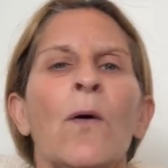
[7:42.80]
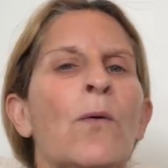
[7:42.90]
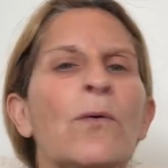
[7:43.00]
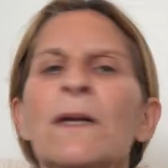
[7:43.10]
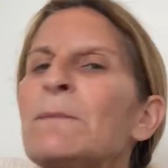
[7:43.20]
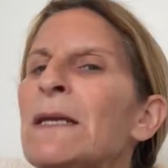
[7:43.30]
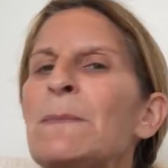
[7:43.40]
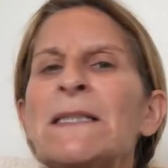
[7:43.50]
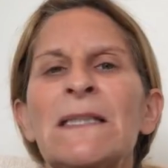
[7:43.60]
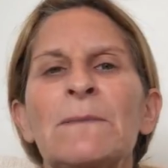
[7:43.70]
Or it may
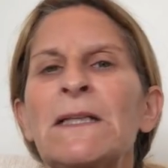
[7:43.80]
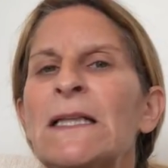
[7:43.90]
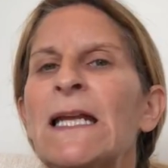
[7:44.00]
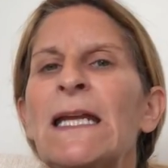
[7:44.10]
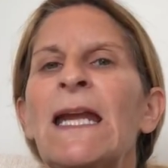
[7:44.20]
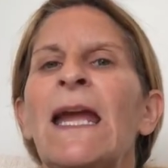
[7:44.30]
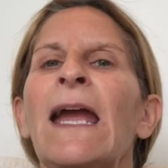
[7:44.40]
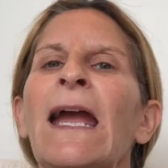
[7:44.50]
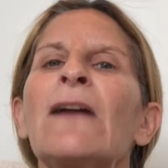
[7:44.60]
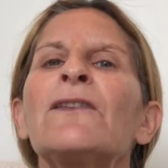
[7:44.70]
be something like
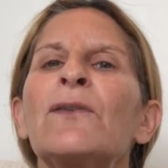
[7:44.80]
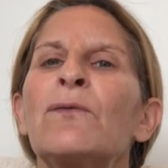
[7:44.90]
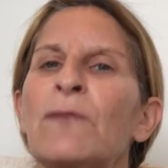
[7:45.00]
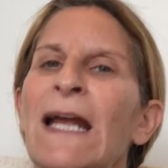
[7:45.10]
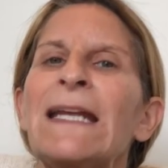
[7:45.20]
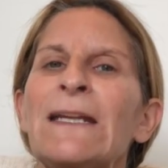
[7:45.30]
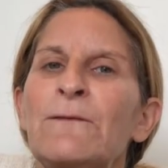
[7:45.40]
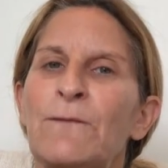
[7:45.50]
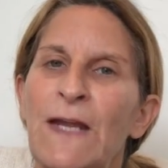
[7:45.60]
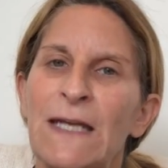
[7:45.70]
how to rank
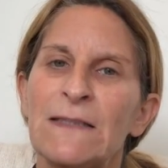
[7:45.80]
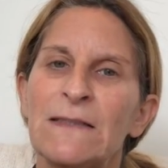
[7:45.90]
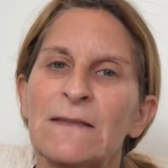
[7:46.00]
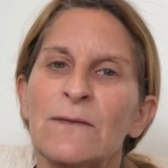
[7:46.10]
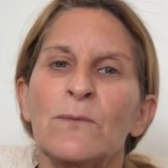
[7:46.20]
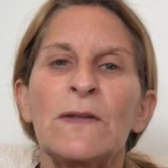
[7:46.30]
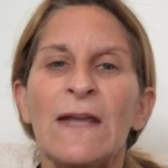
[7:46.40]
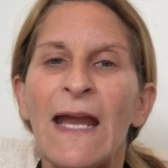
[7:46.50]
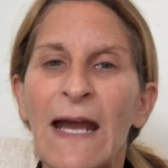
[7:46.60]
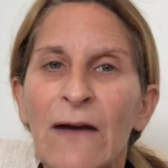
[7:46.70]
advance
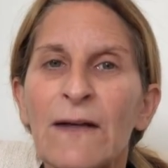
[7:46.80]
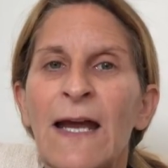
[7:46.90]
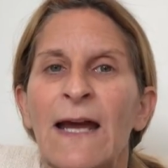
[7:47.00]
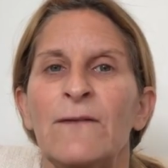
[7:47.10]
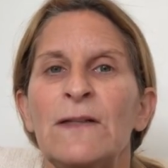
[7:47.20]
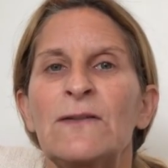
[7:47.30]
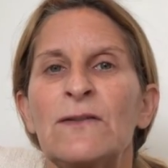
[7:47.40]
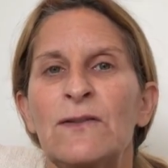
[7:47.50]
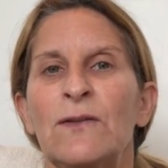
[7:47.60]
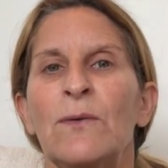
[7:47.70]
without having to
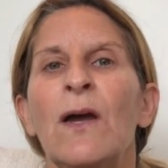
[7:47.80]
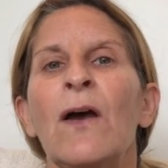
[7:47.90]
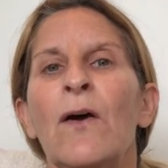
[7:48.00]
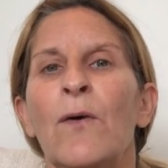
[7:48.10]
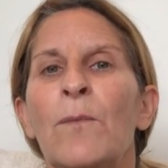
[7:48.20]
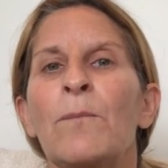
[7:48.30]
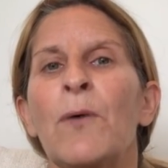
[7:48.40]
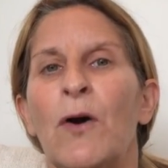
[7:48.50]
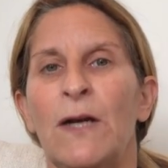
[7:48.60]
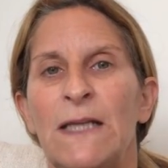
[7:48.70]
do home
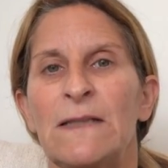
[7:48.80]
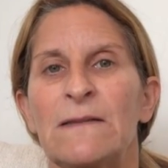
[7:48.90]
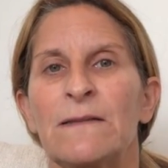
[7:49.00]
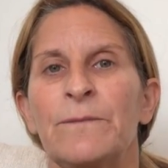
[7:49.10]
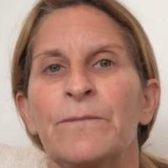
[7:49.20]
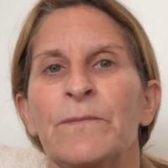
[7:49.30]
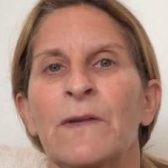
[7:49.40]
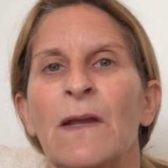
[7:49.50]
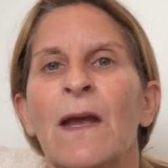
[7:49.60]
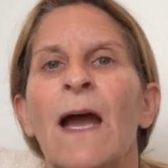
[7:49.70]
parties.
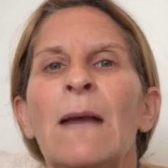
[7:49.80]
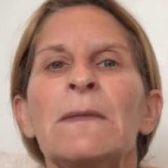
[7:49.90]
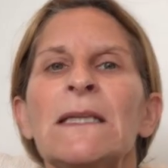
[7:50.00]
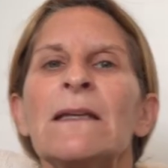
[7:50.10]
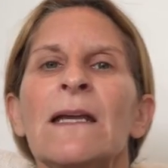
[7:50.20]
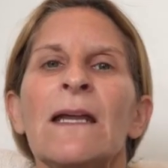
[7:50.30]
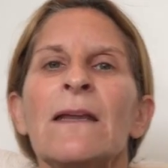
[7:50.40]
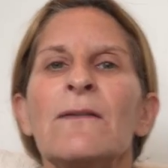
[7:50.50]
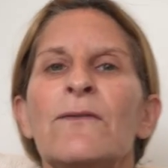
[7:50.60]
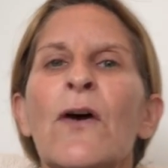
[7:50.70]
I mean,
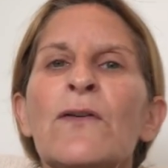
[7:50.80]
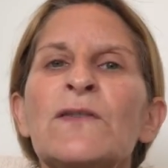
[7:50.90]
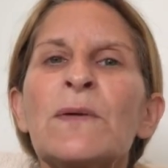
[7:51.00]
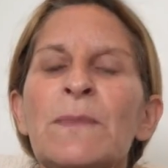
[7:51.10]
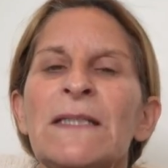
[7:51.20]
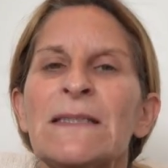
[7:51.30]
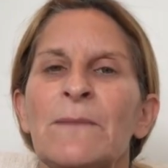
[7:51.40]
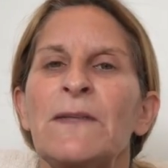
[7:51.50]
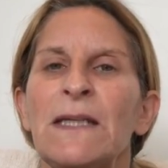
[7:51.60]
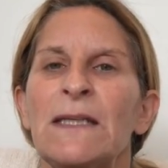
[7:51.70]
those would be
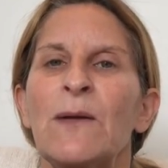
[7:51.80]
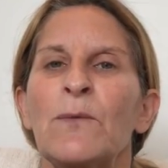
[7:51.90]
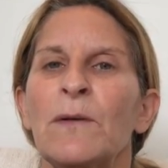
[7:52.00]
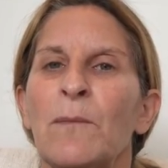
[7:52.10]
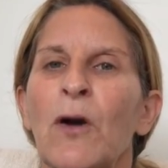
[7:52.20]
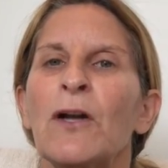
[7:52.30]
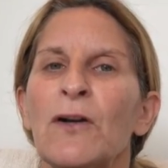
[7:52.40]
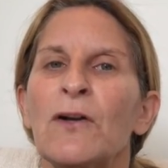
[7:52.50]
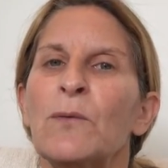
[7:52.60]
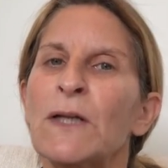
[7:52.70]
something a network
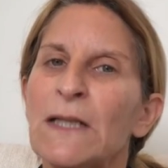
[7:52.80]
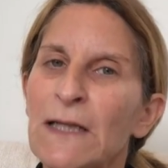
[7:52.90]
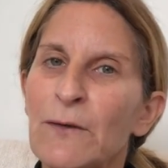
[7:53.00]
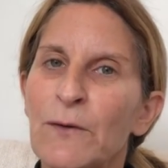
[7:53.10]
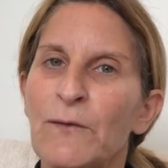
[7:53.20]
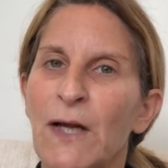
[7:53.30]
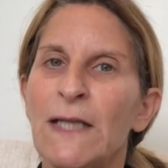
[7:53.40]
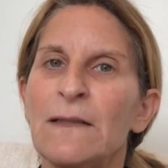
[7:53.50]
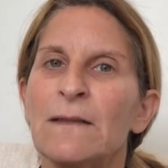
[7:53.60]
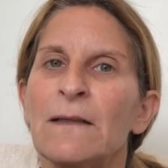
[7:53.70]
marketer would click on, right?